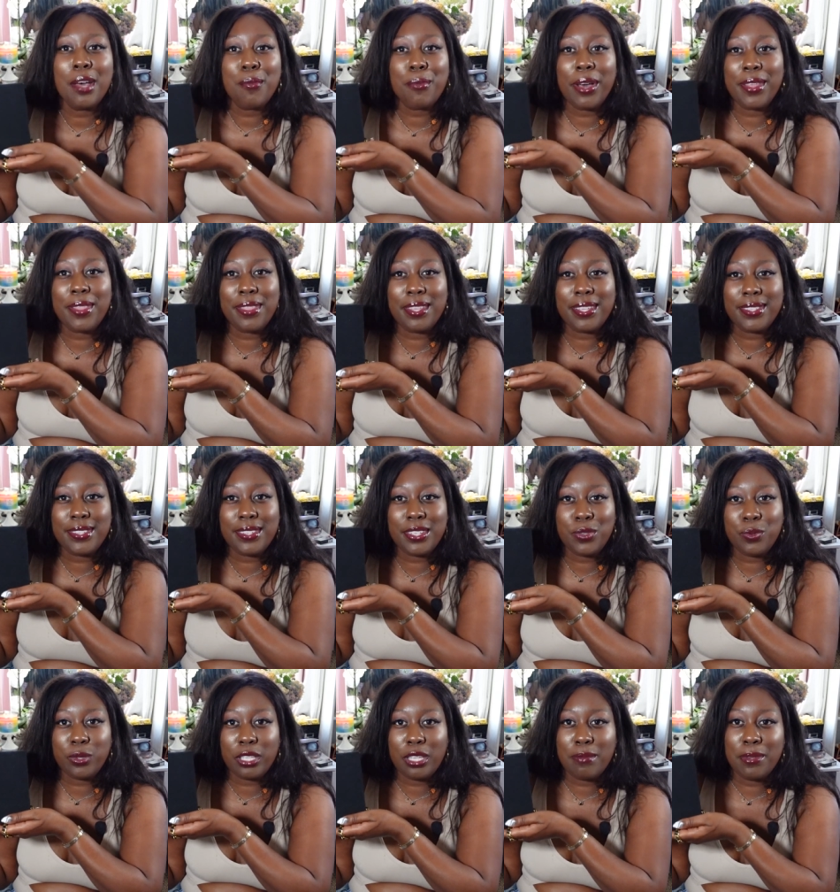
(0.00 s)
But this
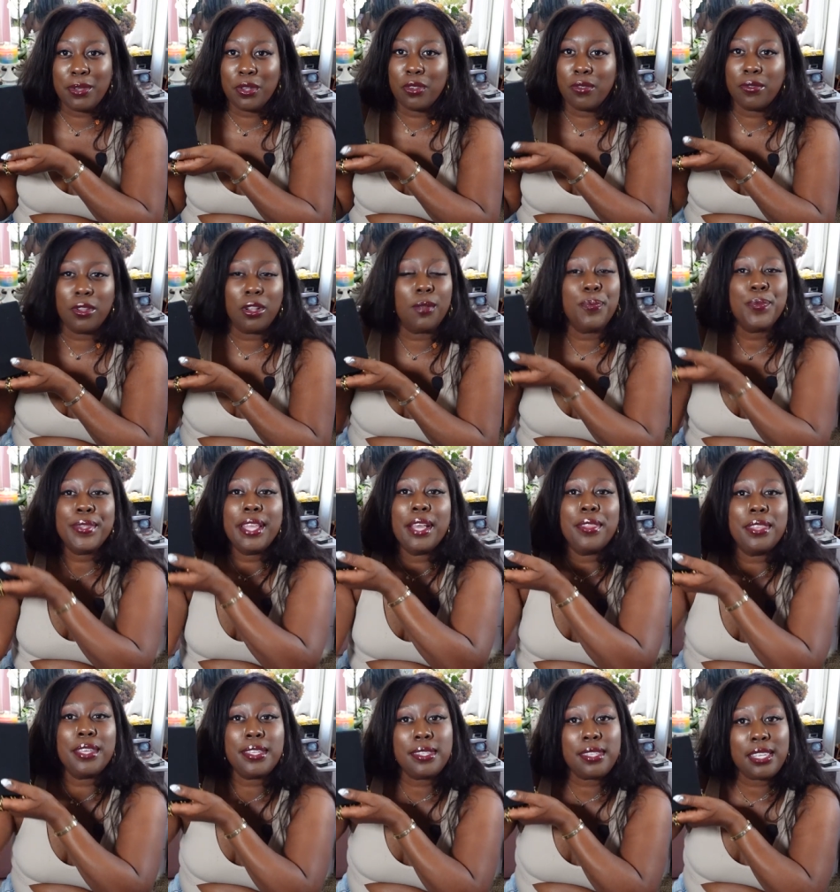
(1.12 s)
is really beautiful. Now
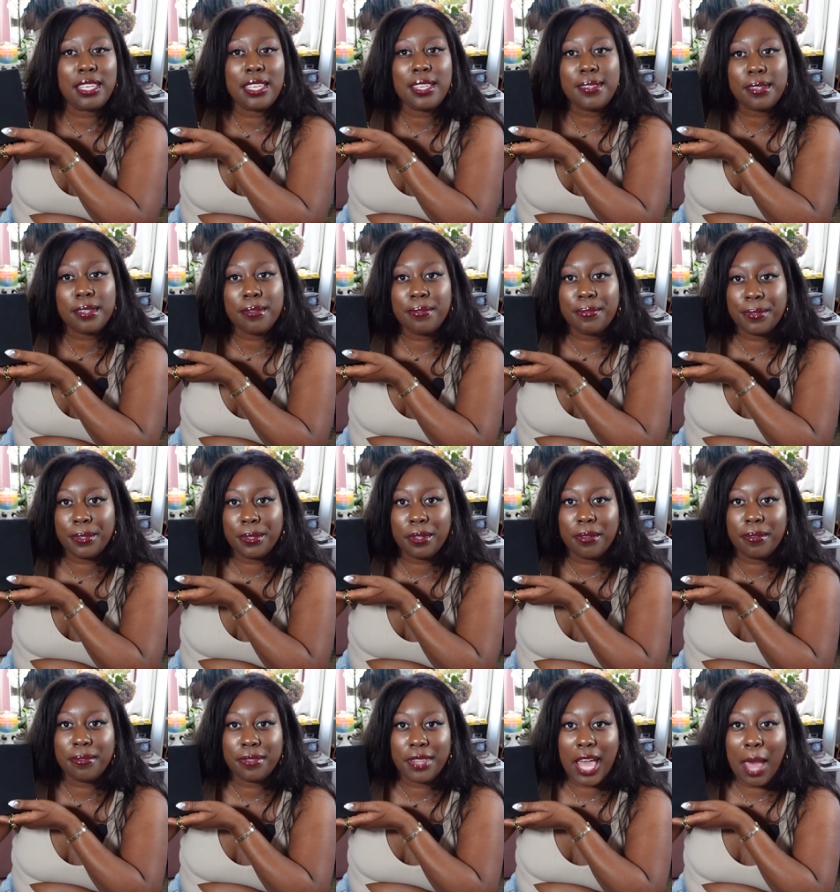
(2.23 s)
this is a
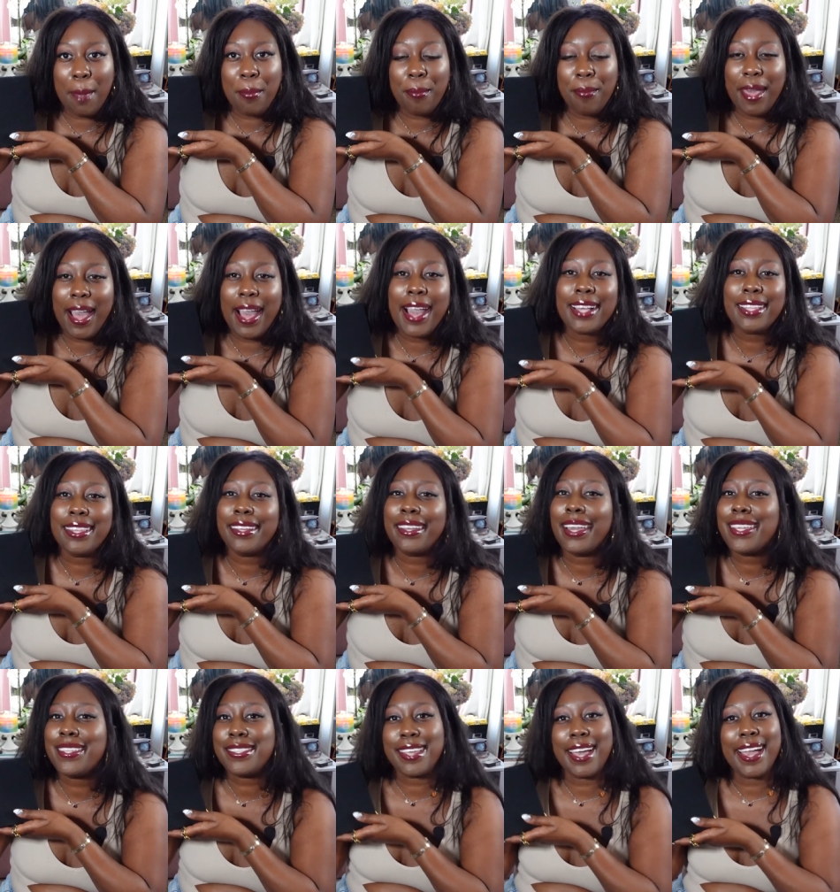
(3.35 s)
full flap bag. Like
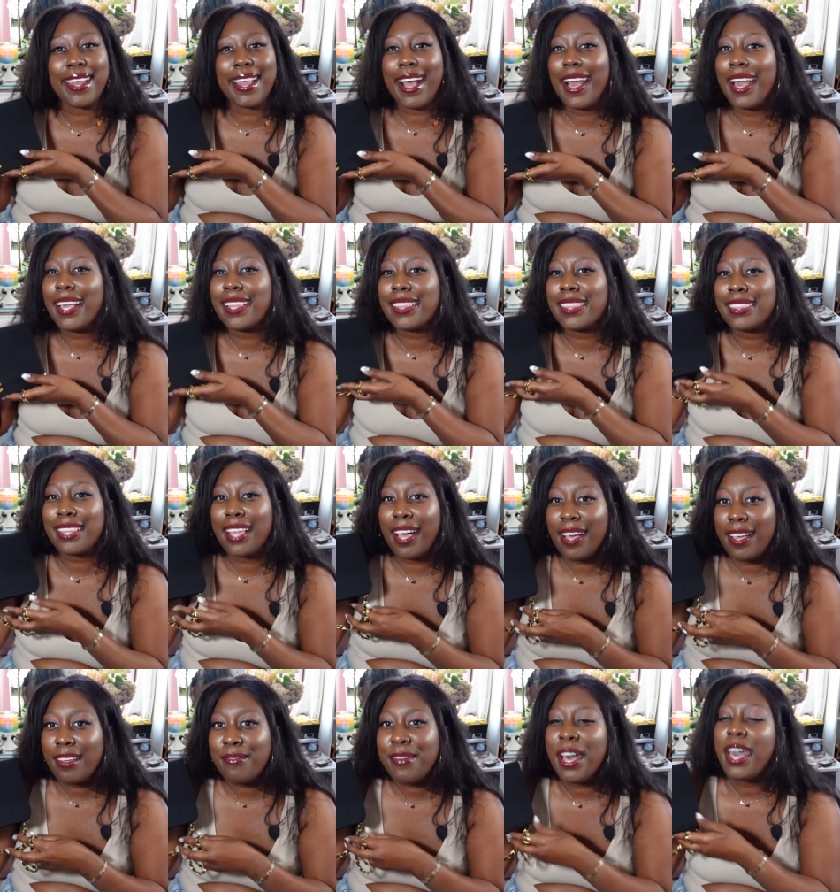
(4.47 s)
I said, I
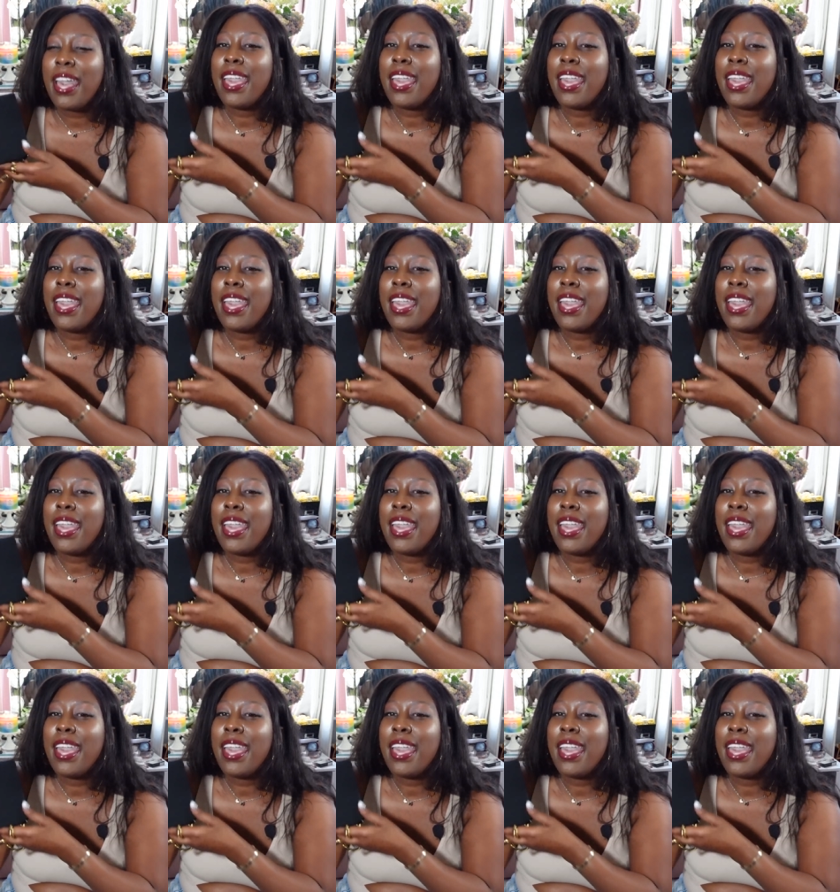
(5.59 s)
love